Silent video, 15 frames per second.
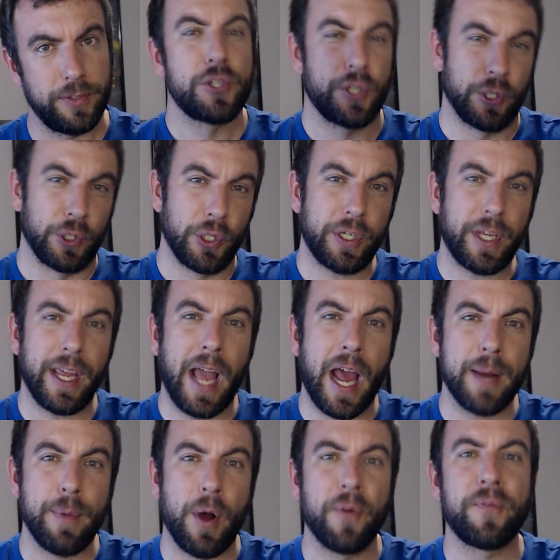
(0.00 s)
So you're looking at
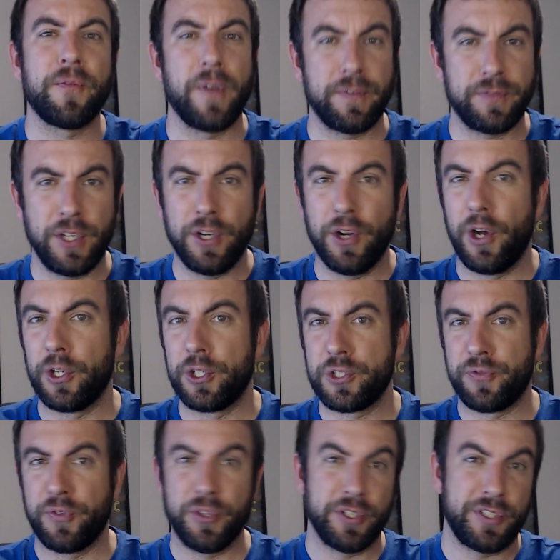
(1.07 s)
about $50
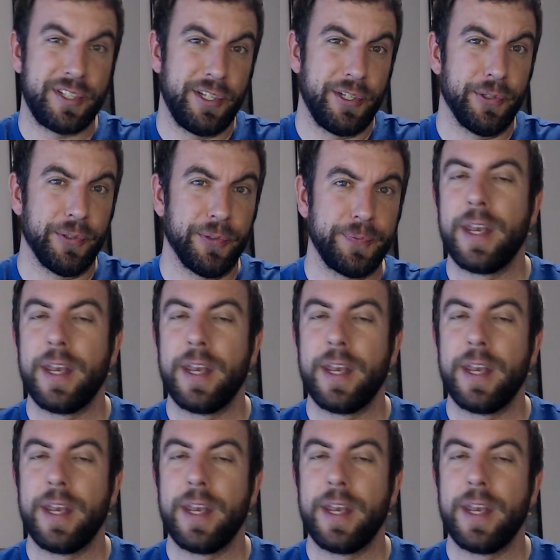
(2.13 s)
for the two.